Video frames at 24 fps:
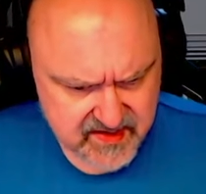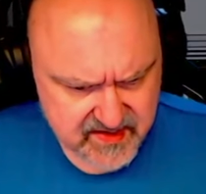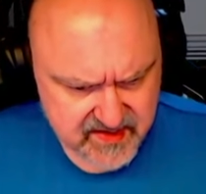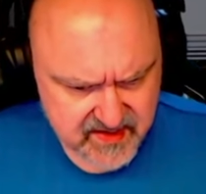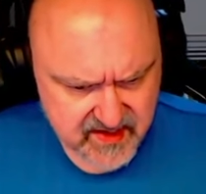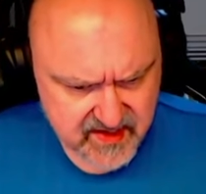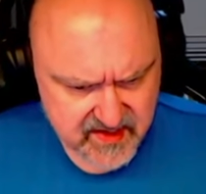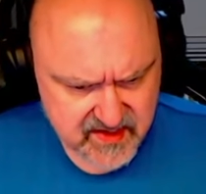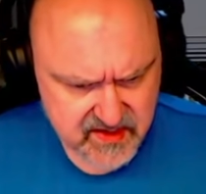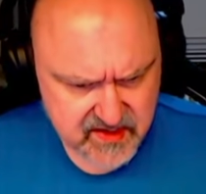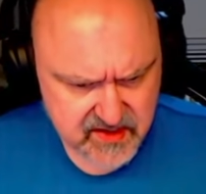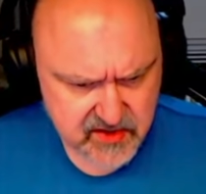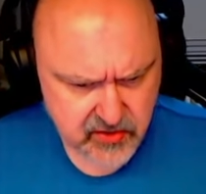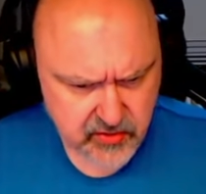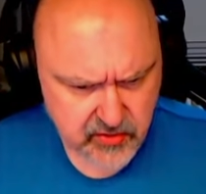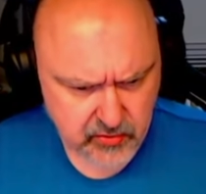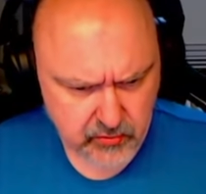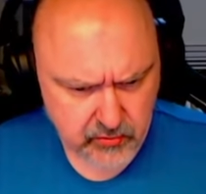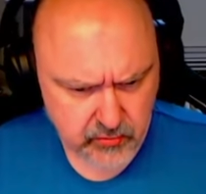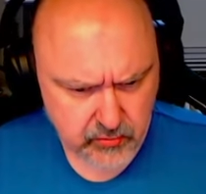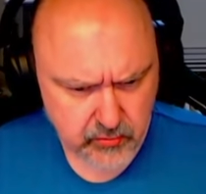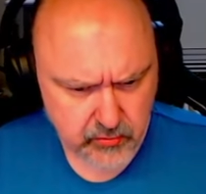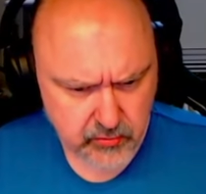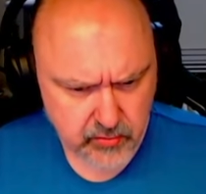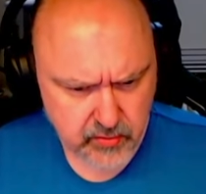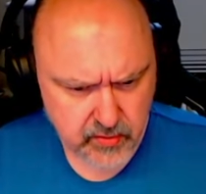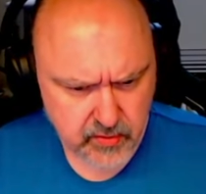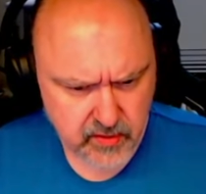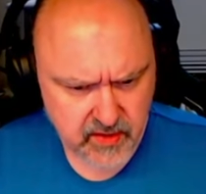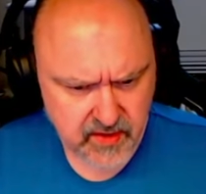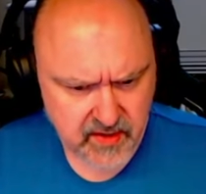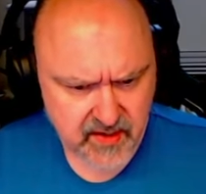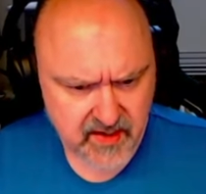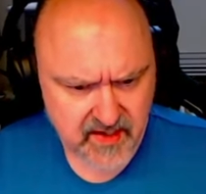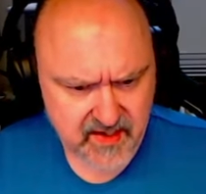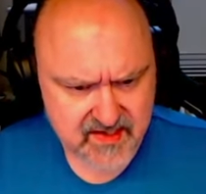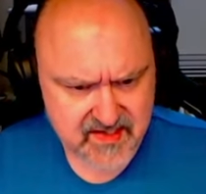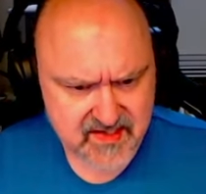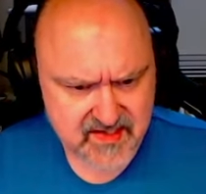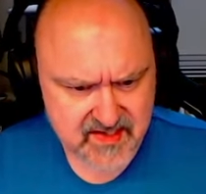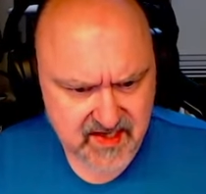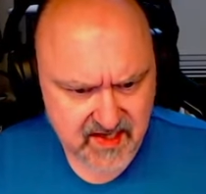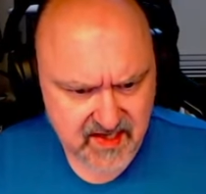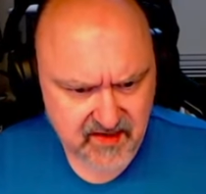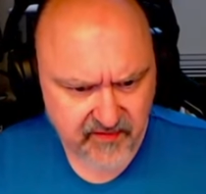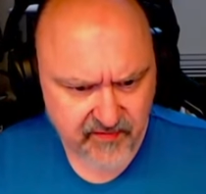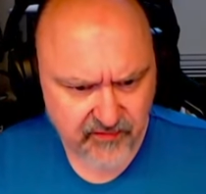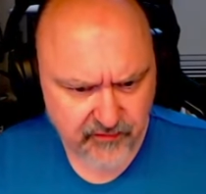sees two, it
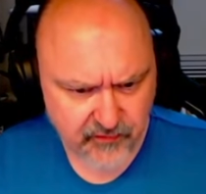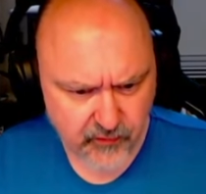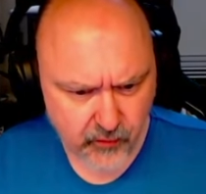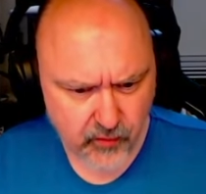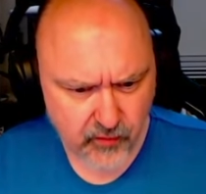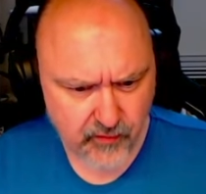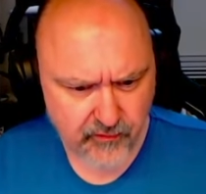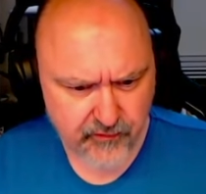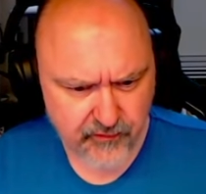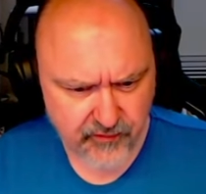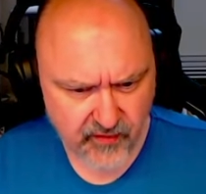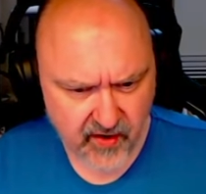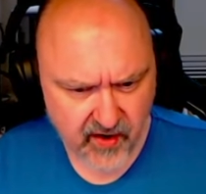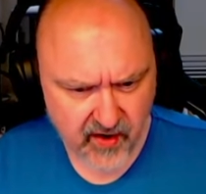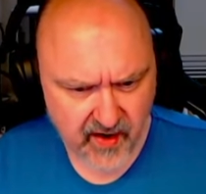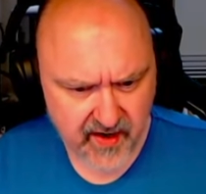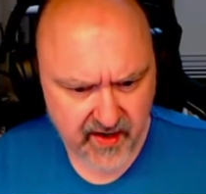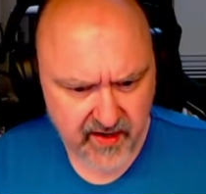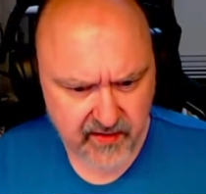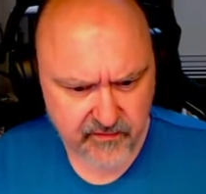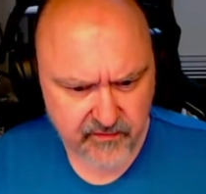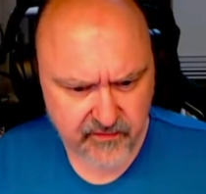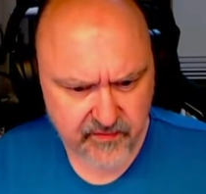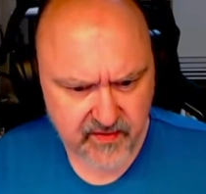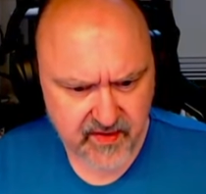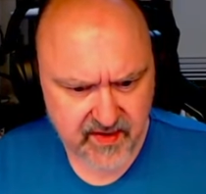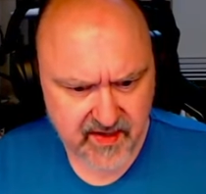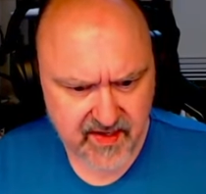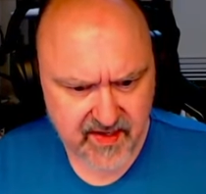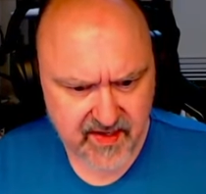sees four five,